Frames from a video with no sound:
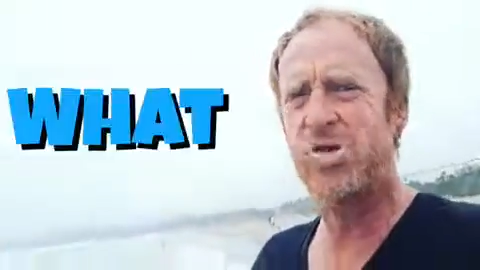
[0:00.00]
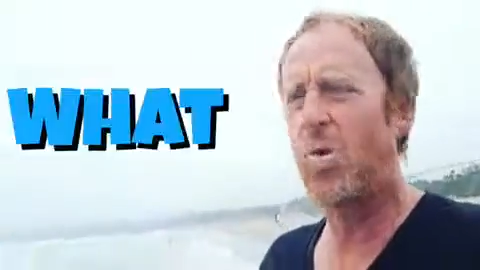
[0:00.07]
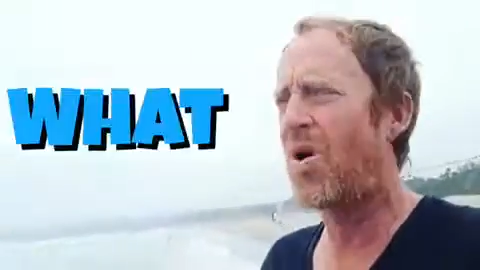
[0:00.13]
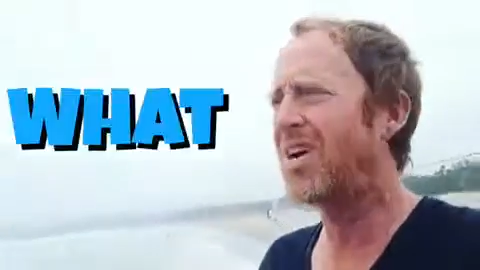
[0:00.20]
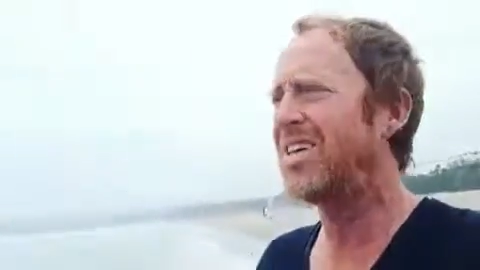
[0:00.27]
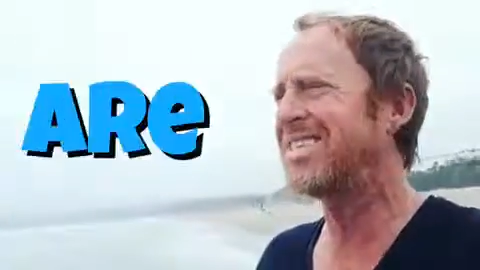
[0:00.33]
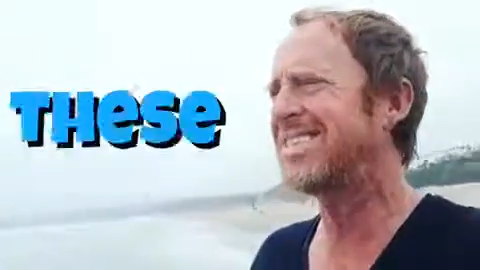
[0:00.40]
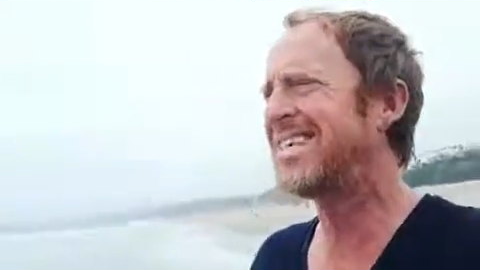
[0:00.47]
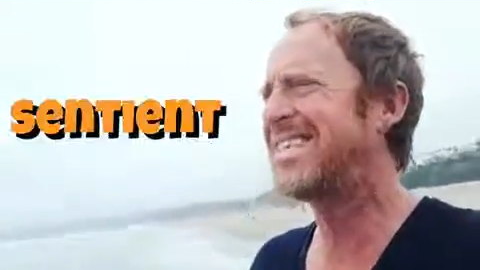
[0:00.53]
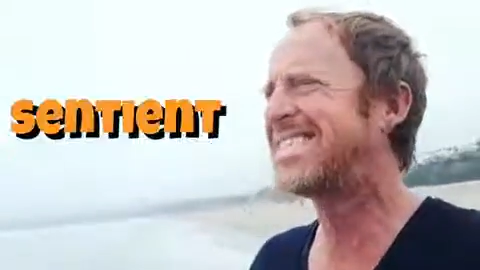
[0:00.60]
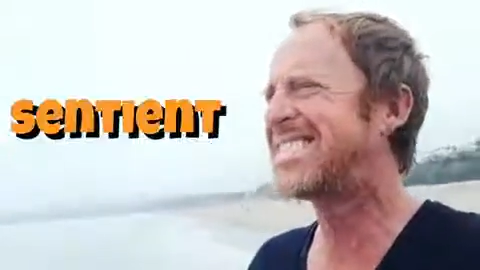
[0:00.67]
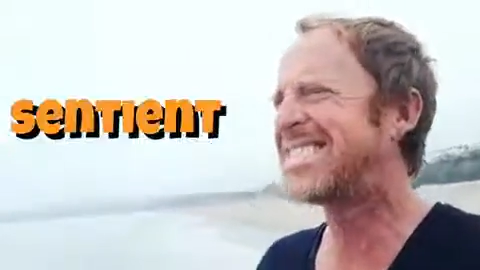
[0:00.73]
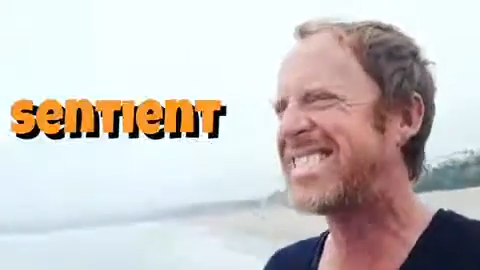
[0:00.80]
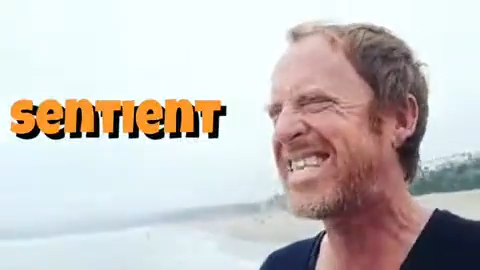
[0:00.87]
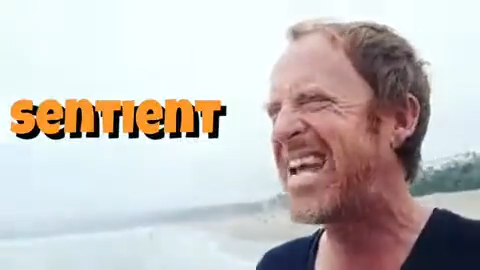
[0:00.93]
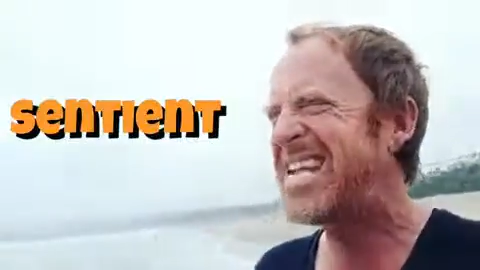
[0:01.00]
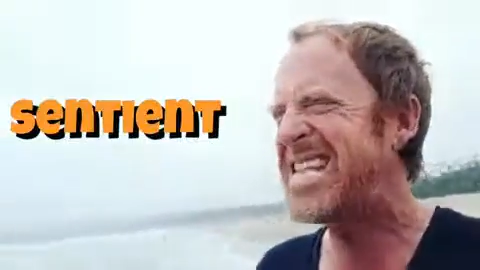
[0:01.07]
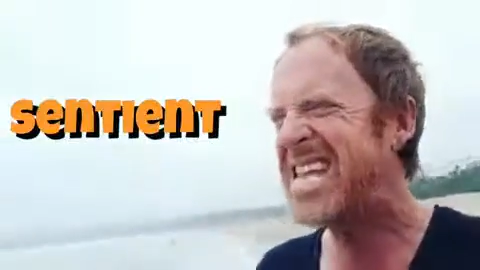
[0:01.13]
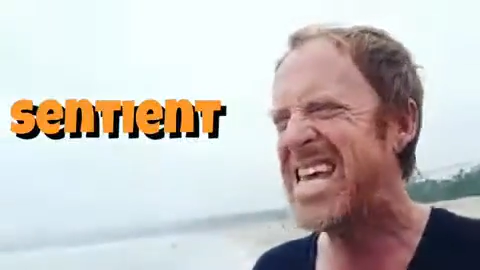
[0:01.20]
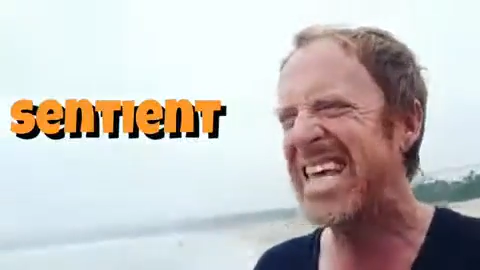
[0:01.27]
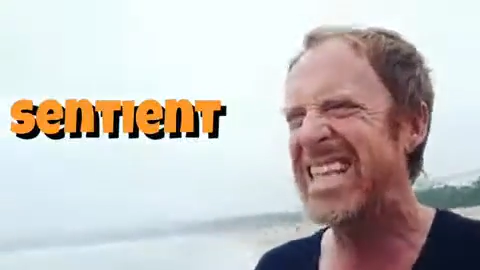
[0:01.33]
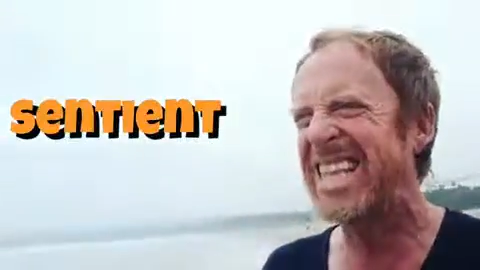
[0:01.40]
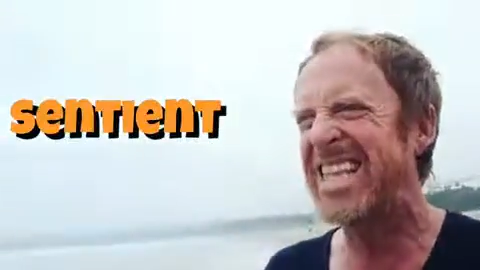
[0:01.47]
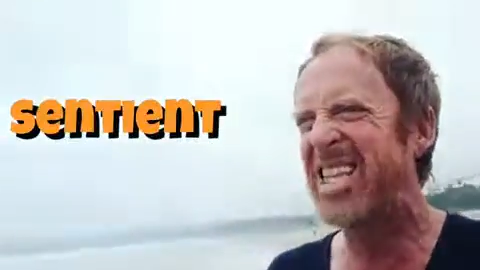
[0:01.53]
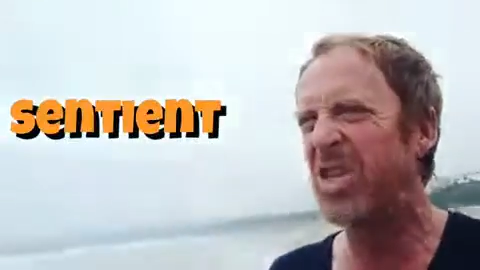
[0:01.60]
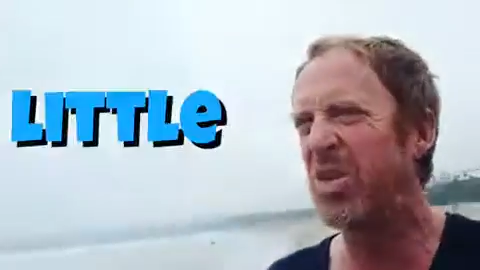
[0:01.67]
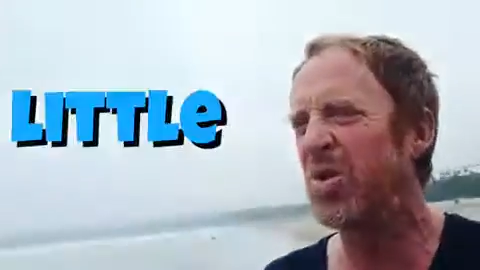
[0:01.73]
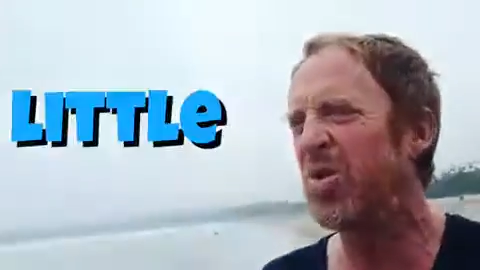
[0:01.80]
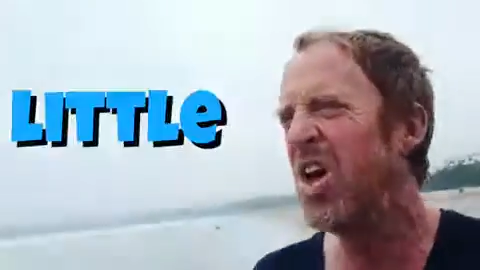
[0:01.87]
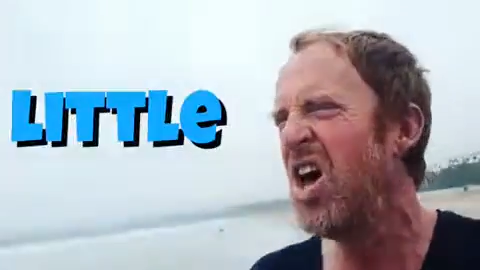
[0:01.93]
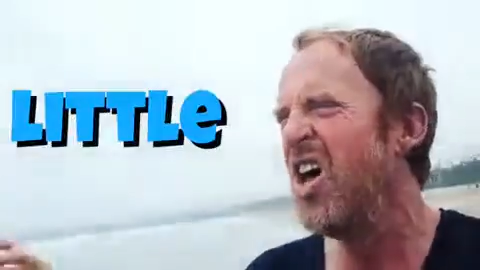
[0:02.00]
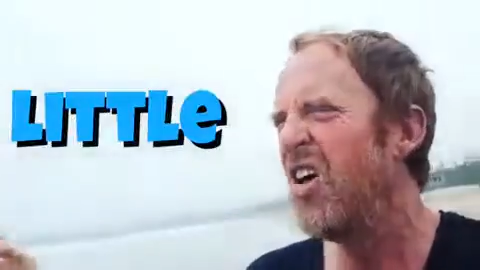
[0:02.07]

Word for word: What are these sentient little